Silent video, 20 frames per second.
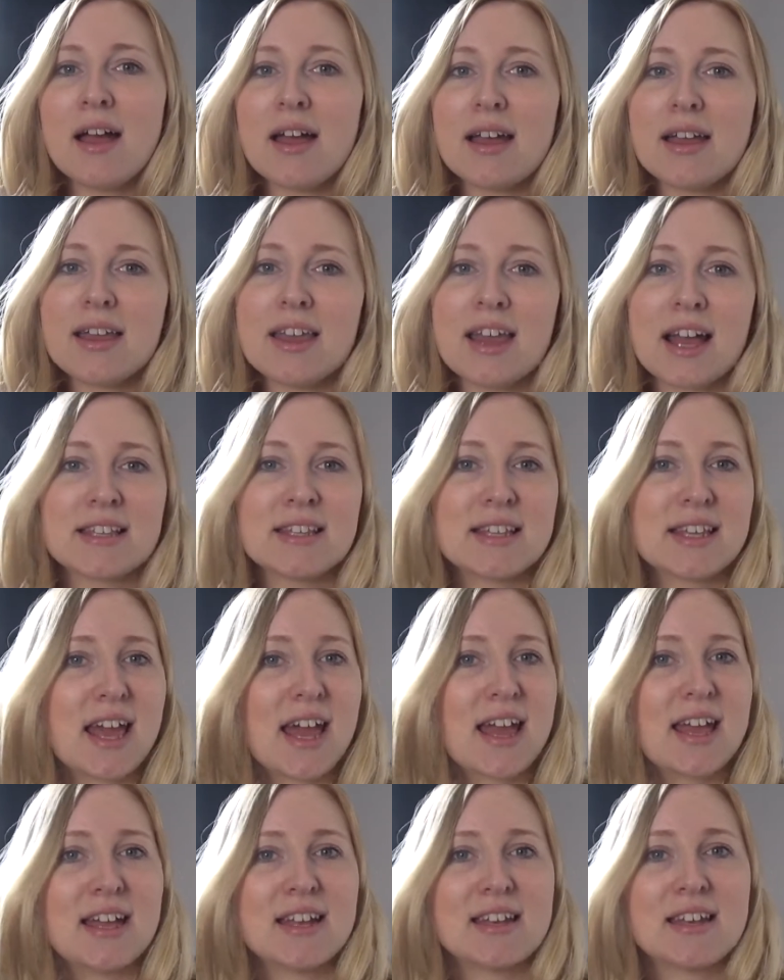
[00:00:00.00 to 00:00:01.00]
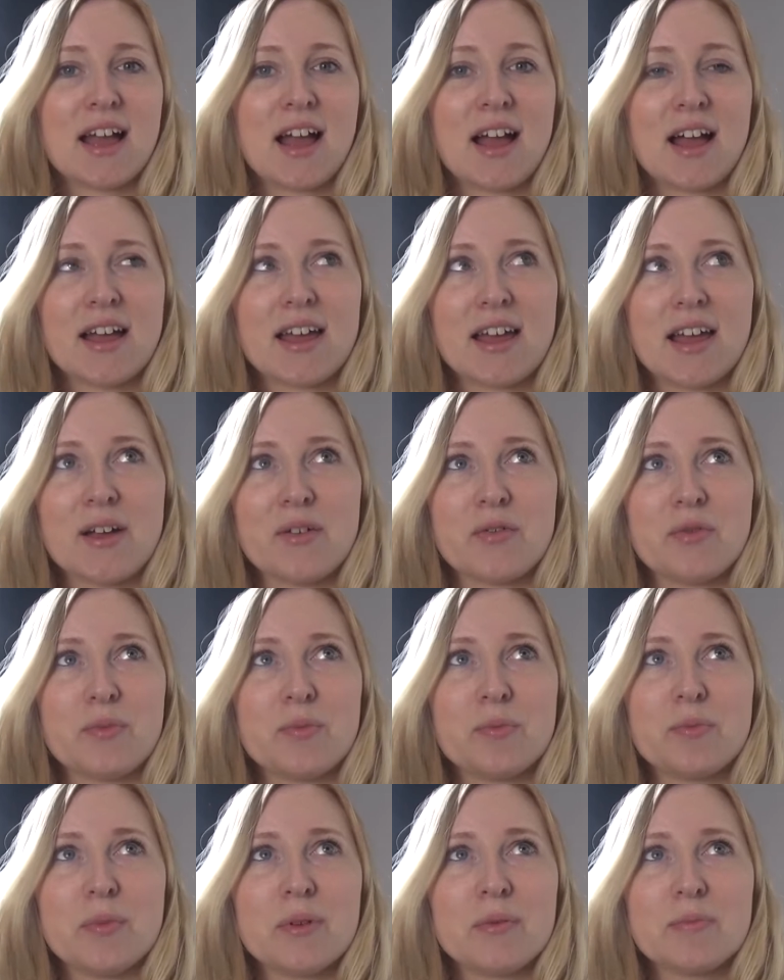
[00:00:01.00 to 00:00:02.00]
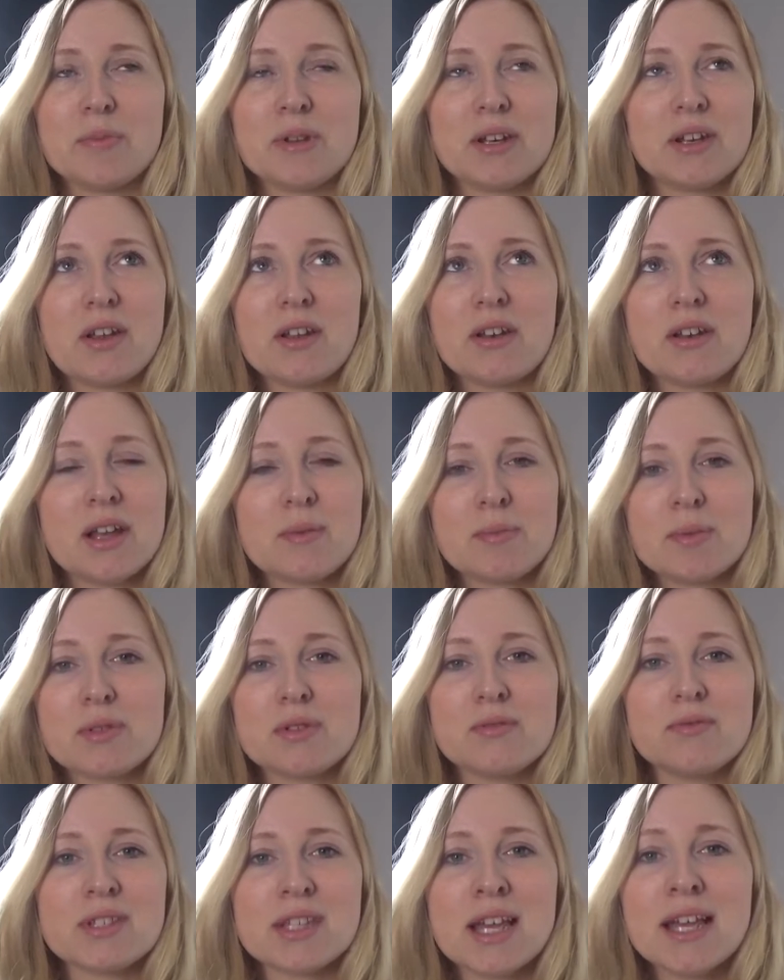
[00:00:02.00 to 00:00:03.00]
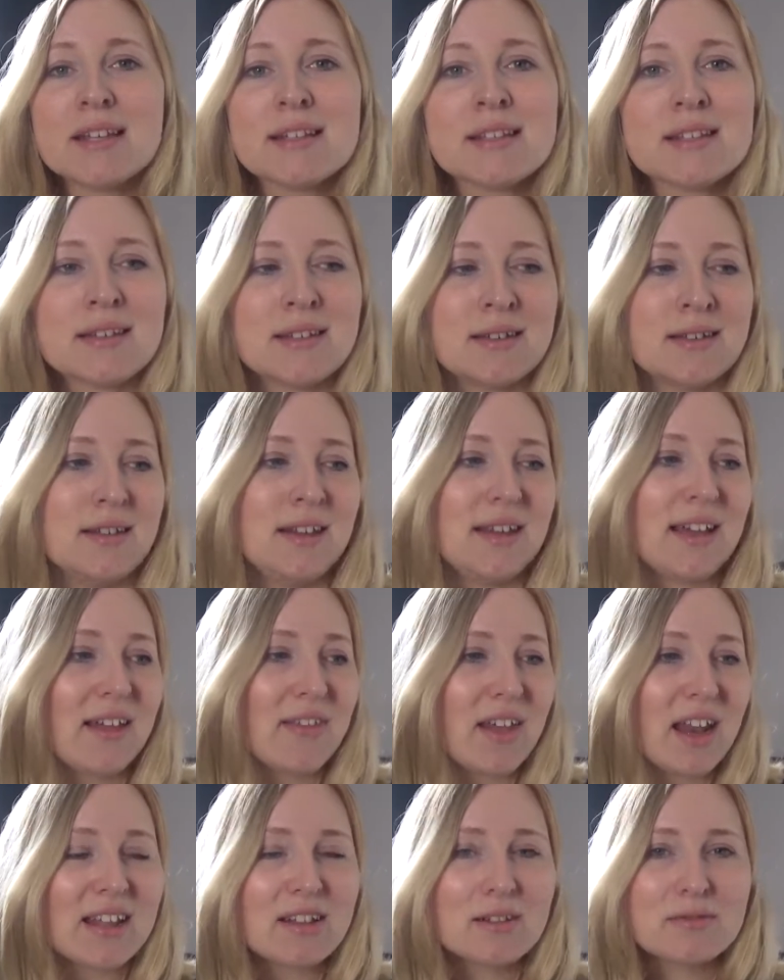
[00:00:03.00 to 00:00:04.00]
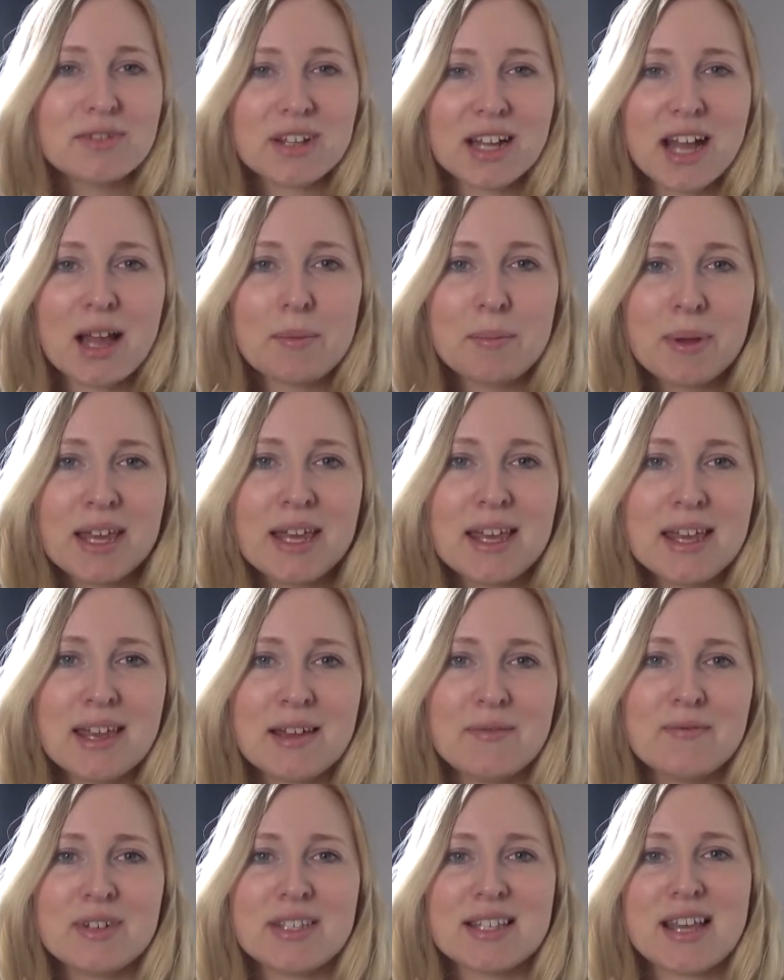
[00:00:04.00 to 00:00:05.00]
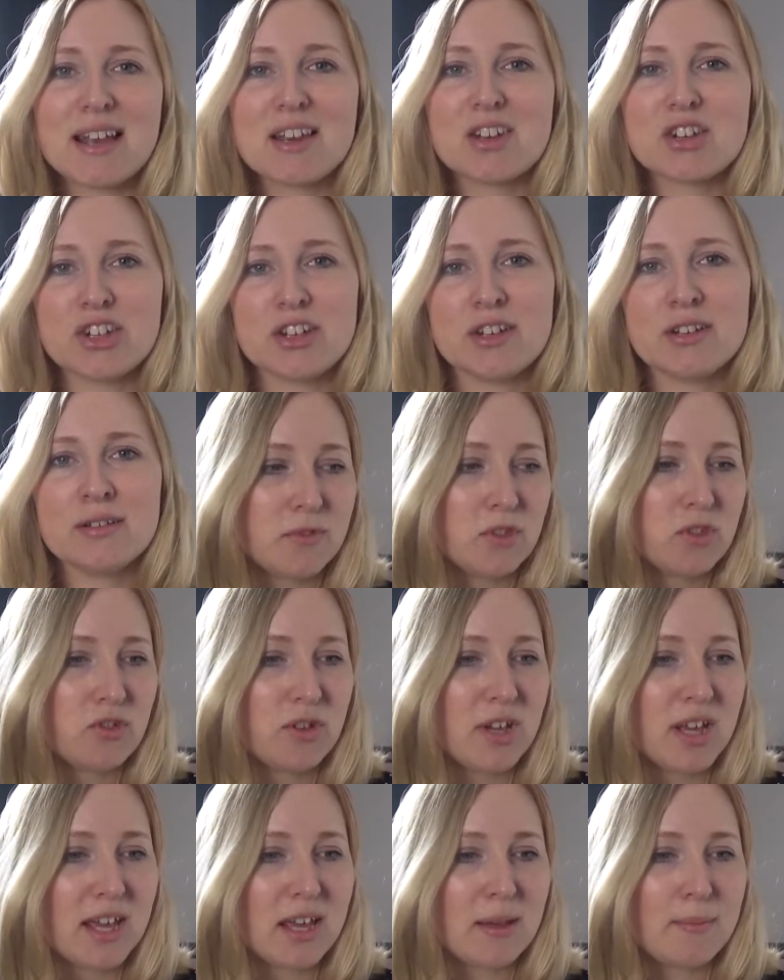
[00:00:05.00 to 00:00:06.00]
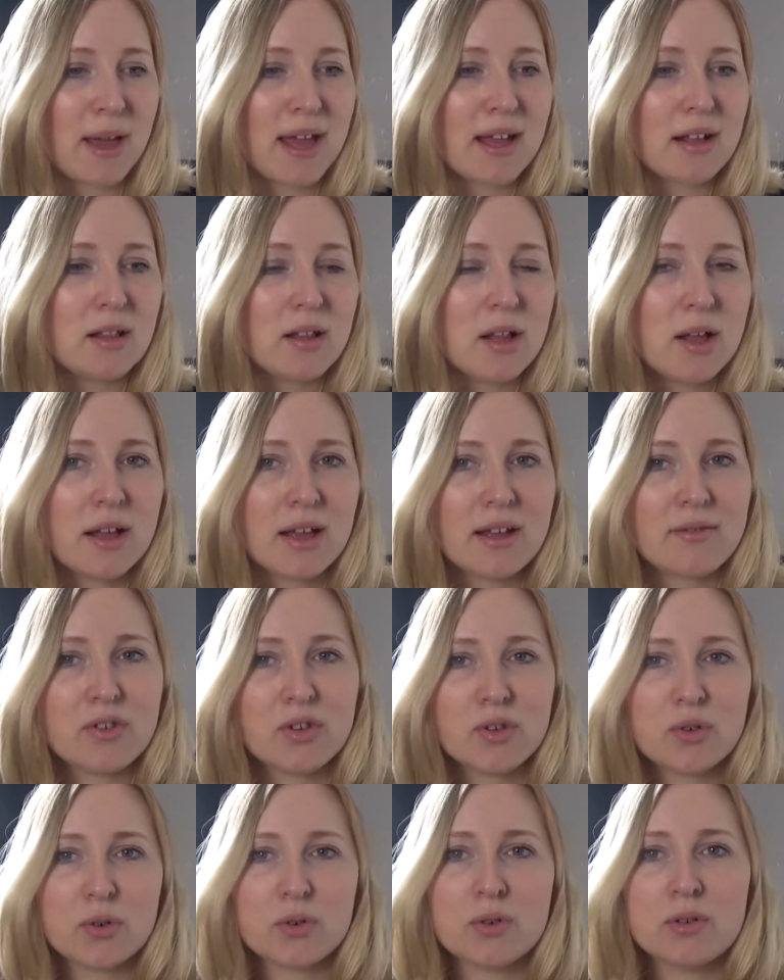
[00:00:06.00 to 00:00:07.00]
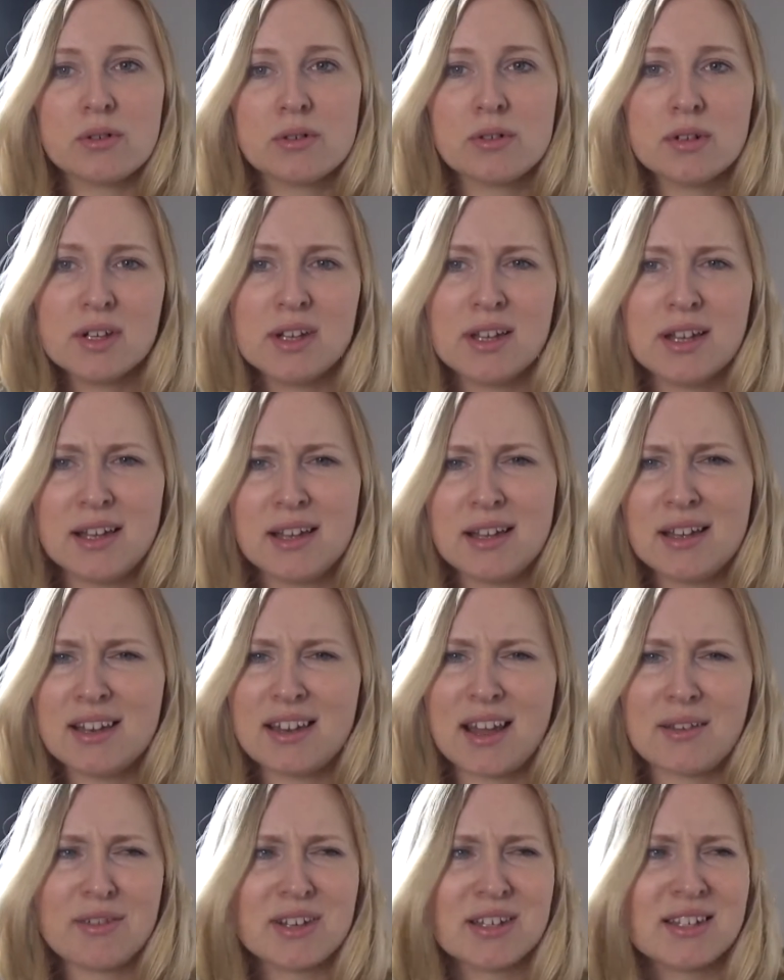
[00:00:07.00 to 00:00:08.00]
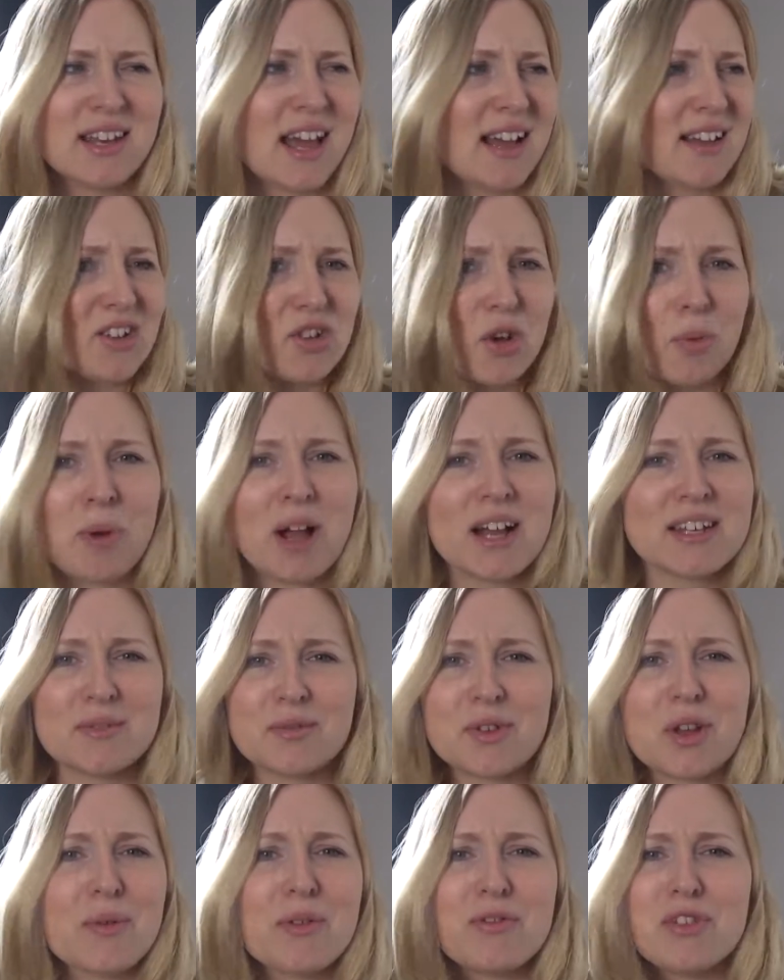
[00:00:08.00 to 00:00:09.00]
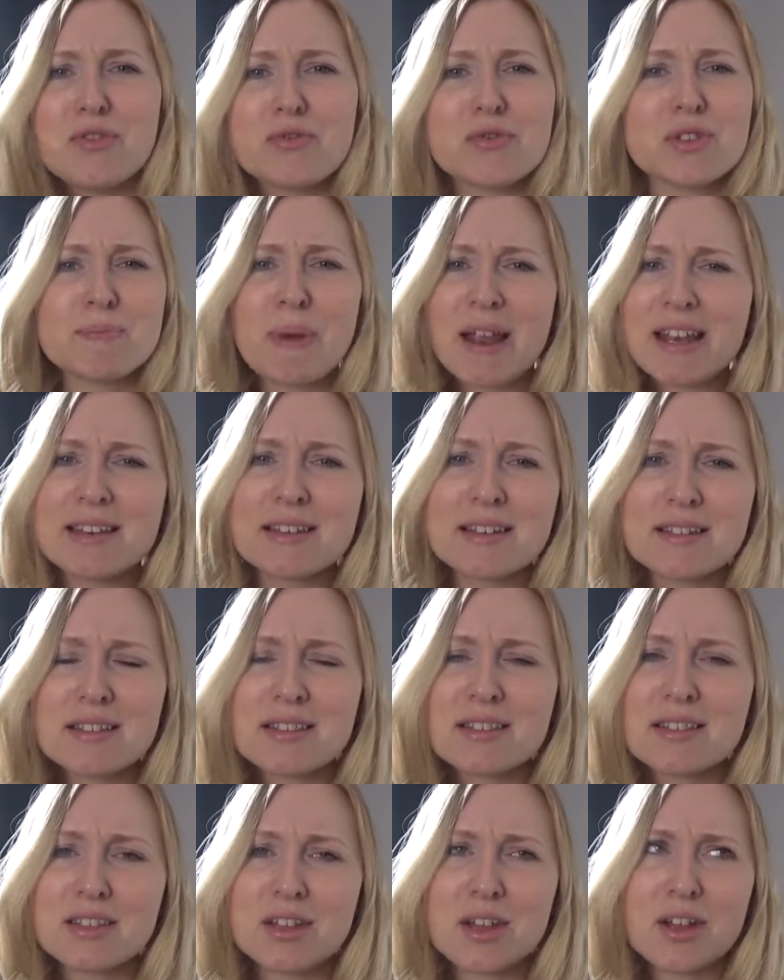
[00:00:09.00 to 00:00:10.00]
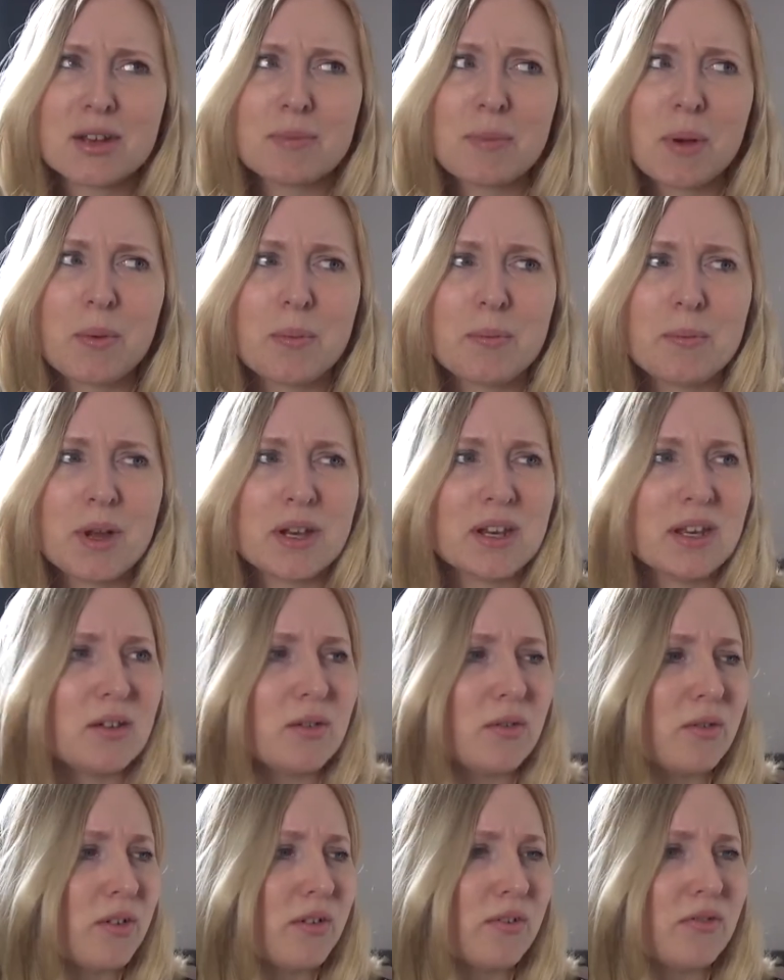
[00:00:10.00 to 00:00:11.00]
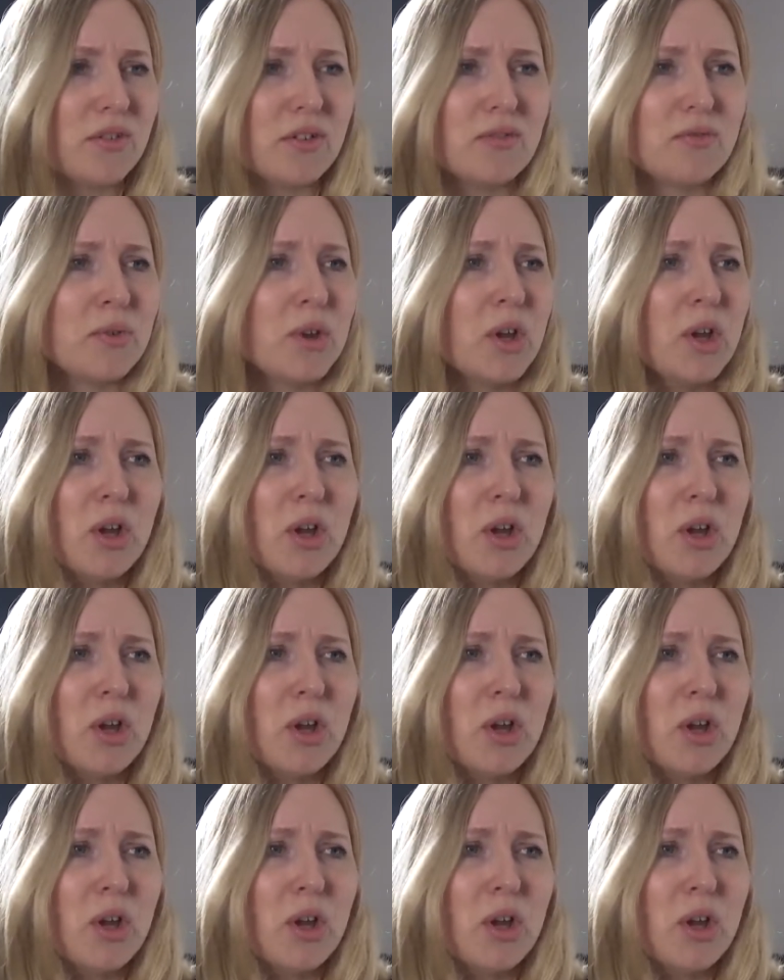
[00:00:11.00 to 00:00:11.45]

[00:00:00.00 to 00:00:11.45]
yet again I have been unable to resist. You get that little VIP invitation through your email if you're an avid Next shopper. I don't know, if you've spent a certain amount of money or if you've